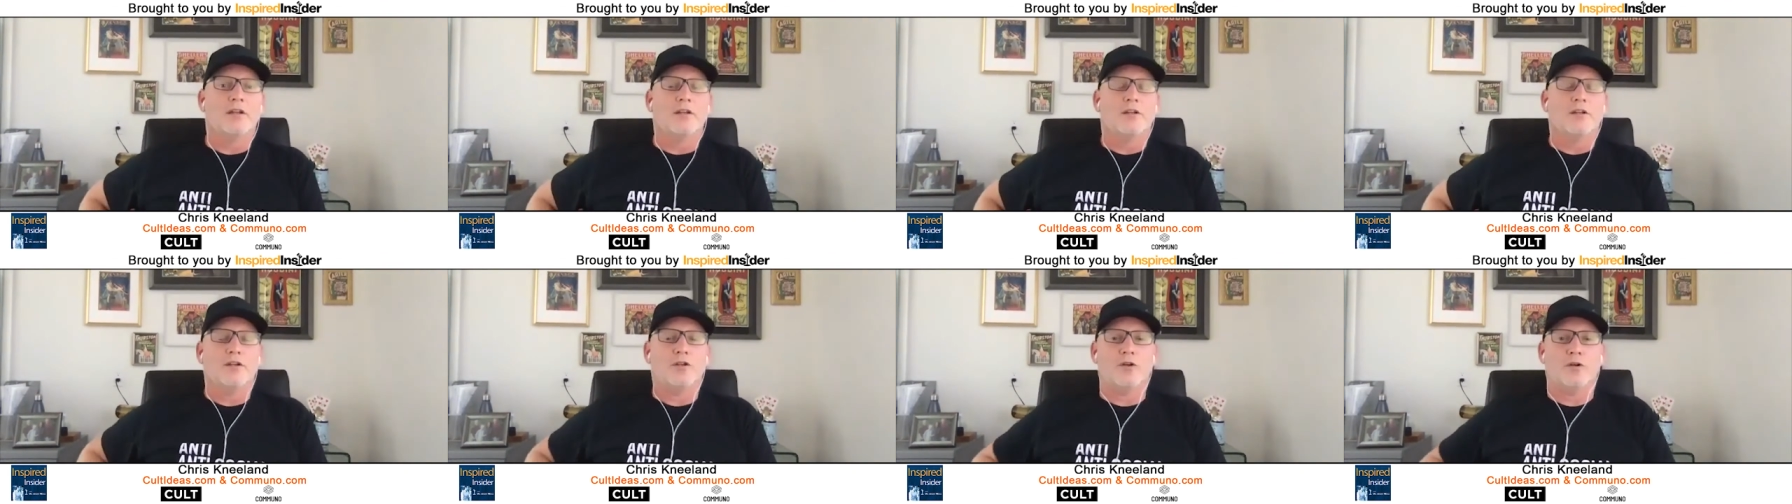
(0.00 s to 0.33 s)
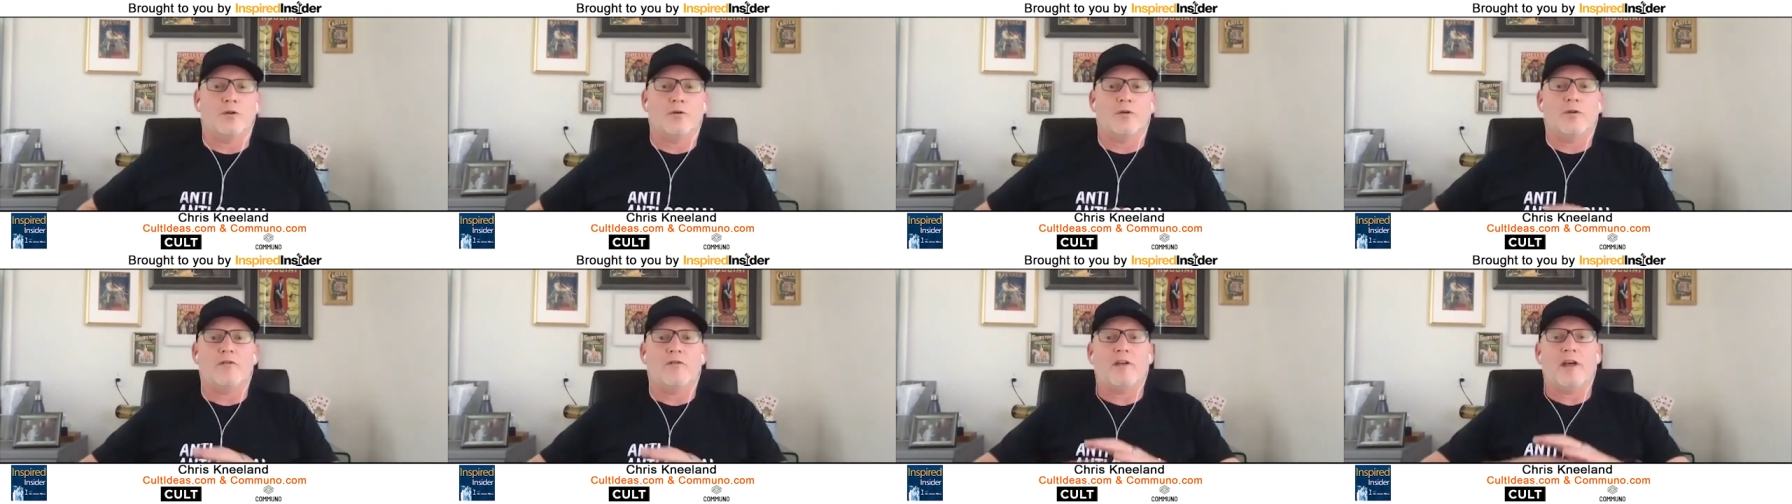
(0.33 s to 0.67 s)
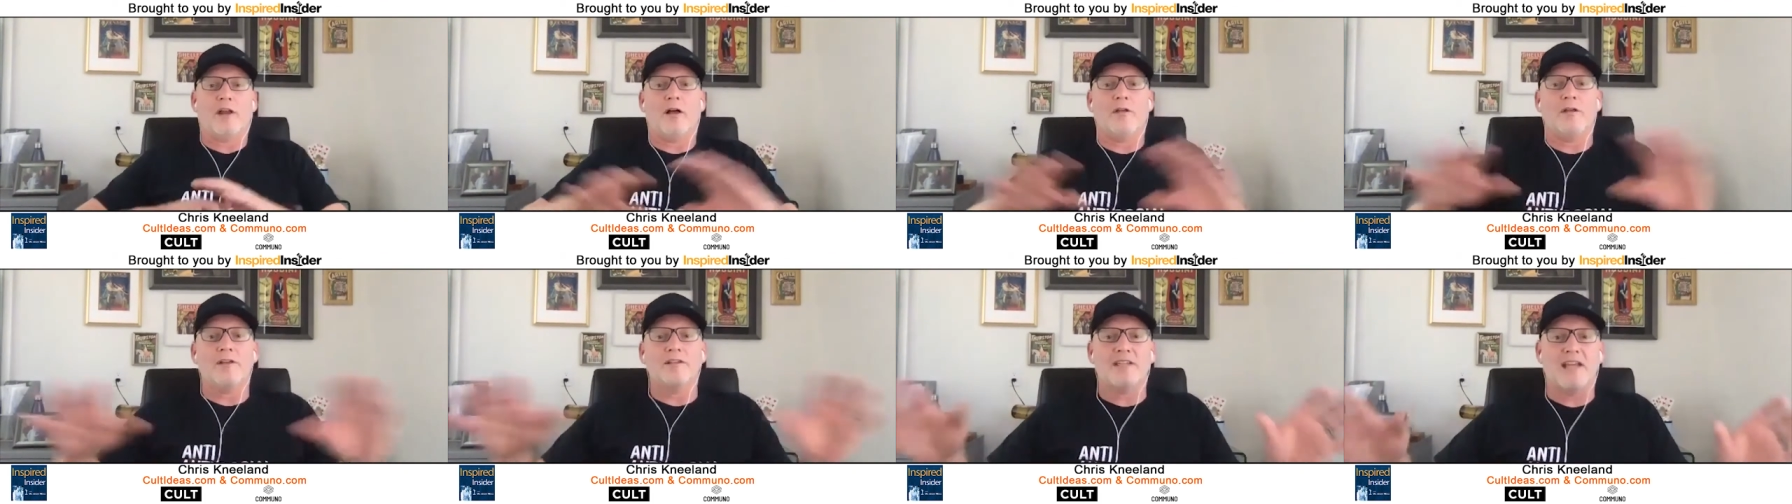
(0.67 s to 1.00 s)
you've got
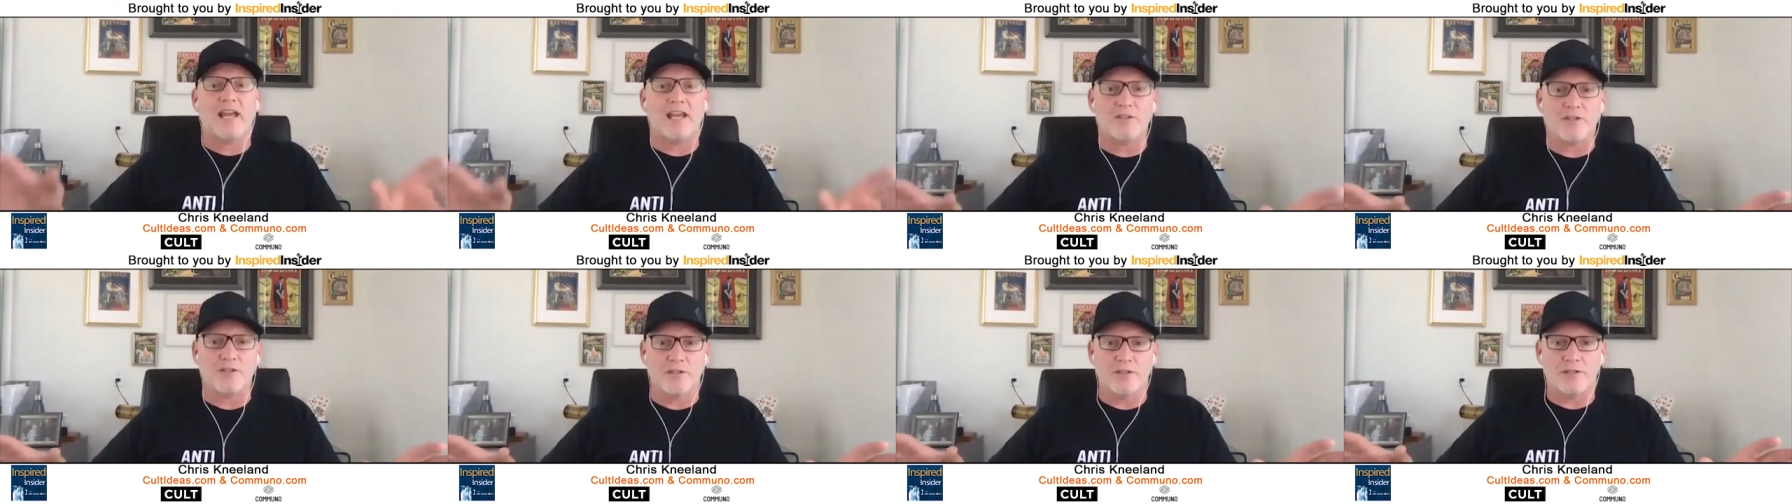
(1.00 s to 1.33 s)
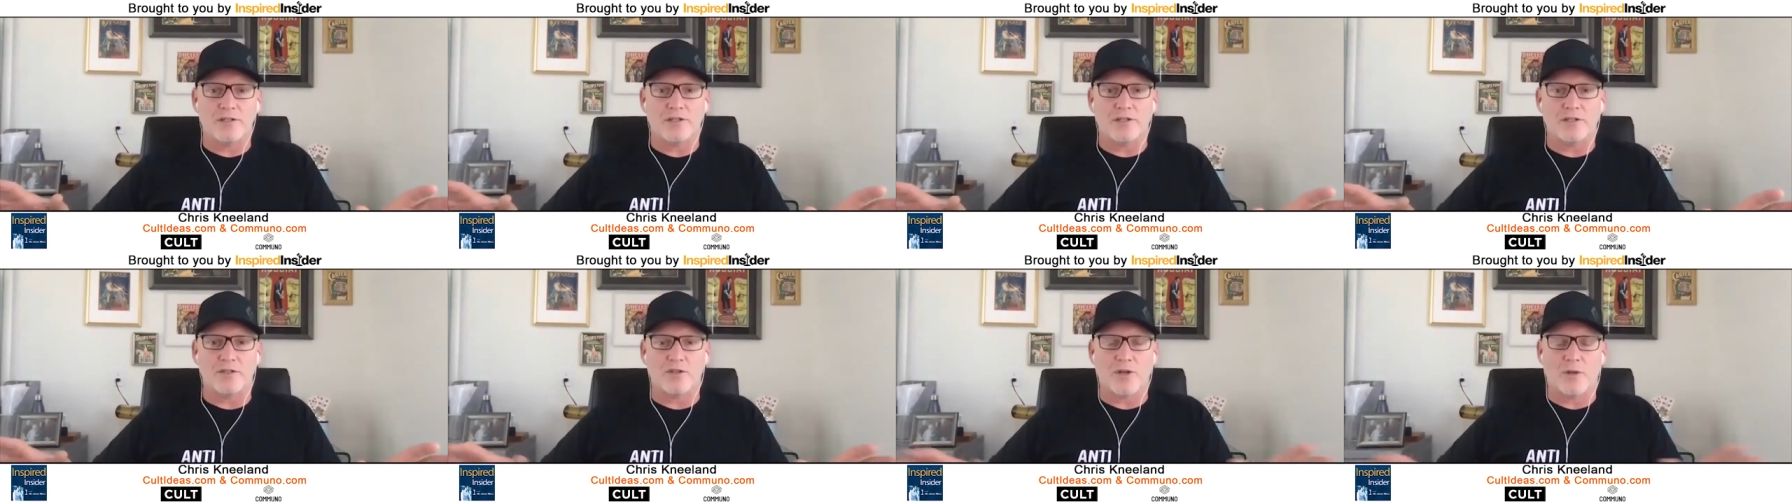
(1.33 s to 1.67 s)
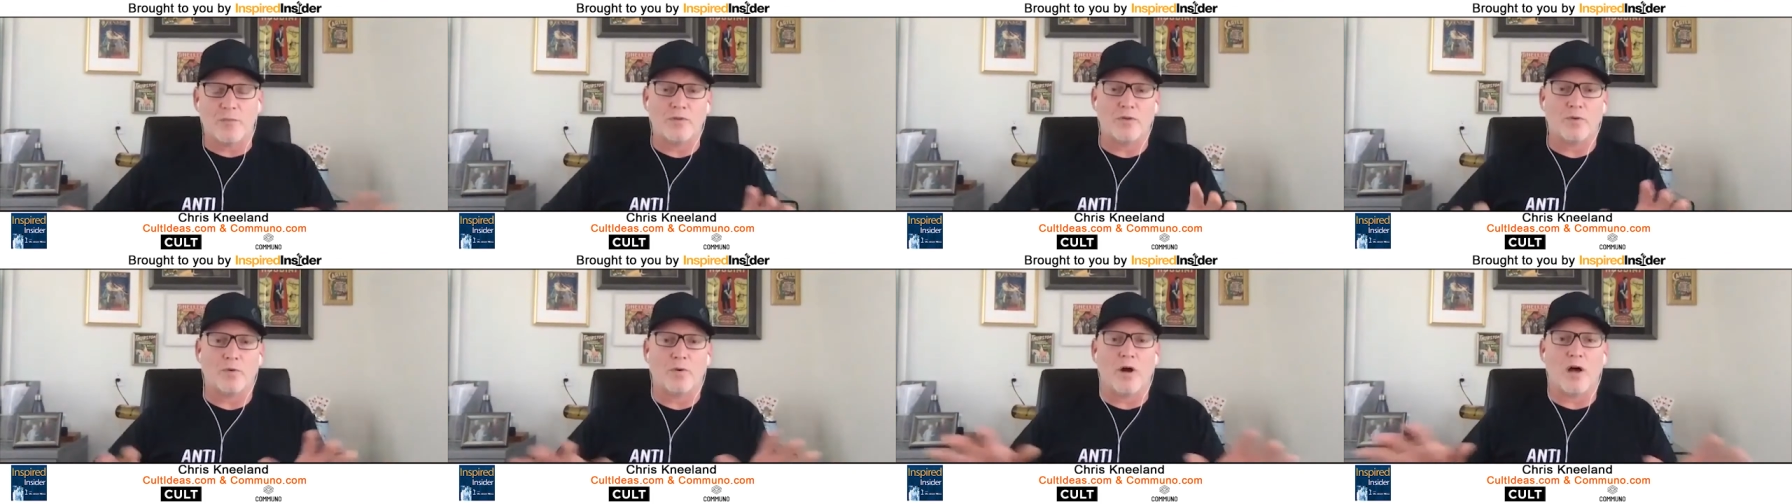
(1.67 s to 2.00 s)
all these agencies
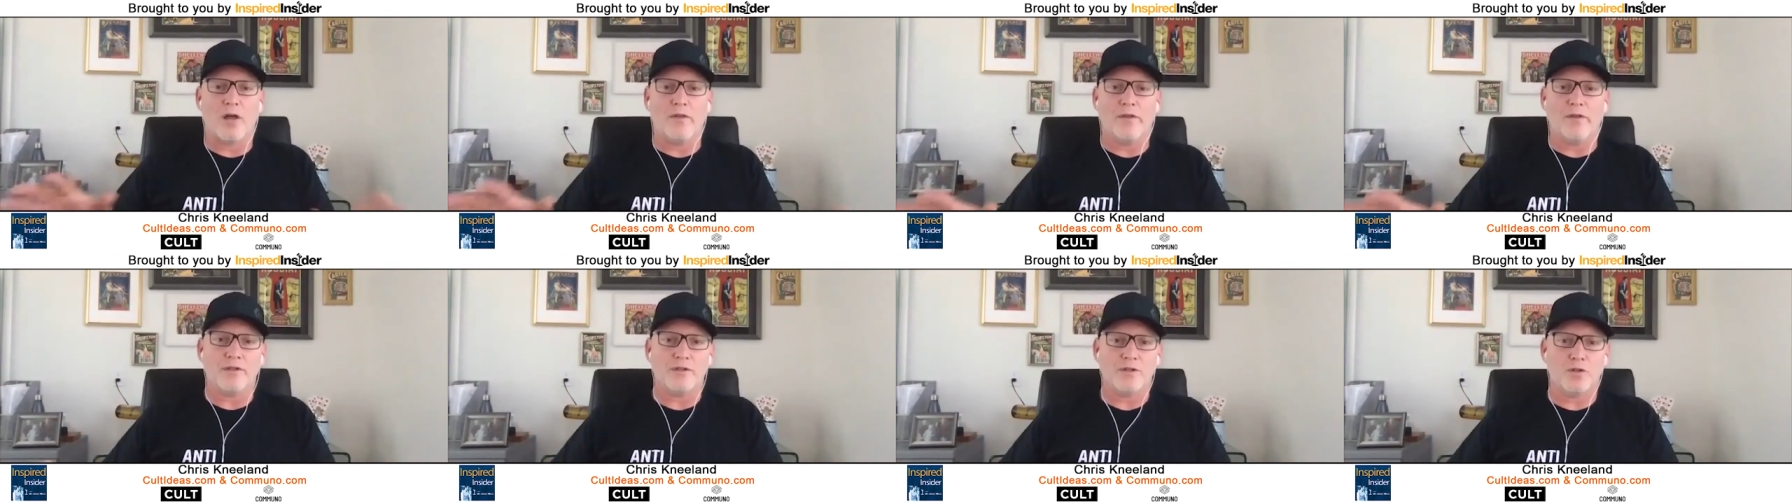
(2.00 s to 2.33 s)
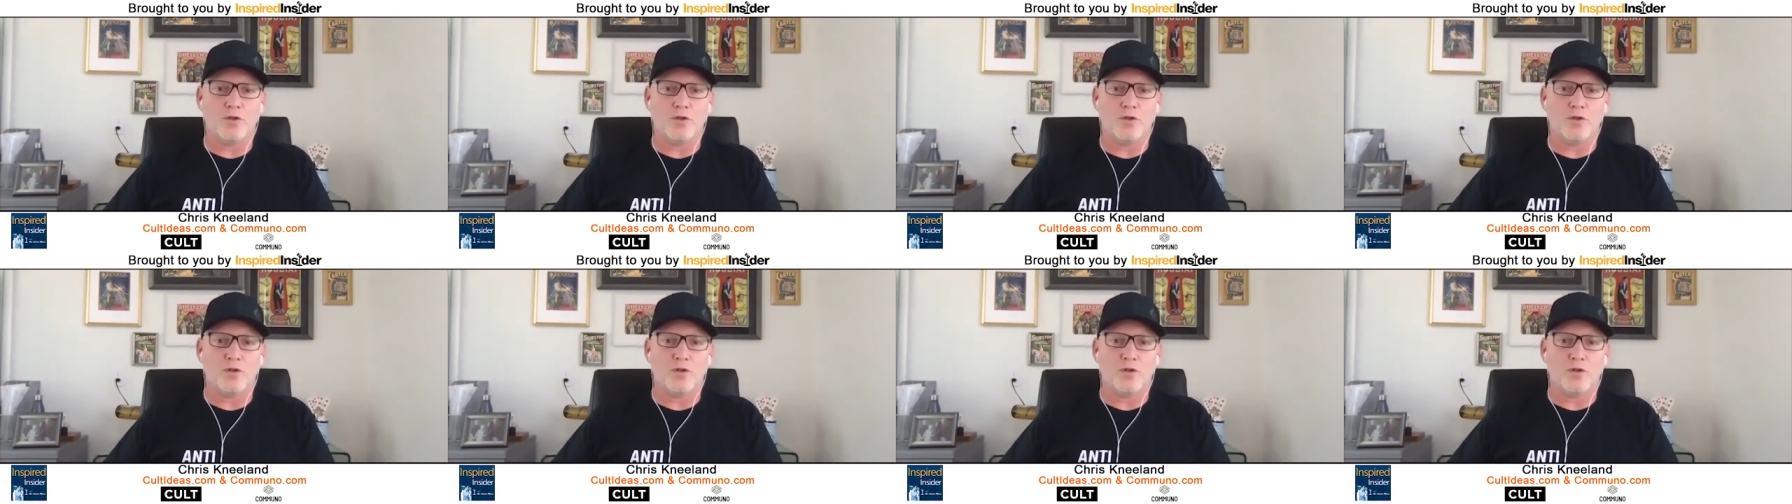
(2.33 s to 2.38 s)
jumping through all these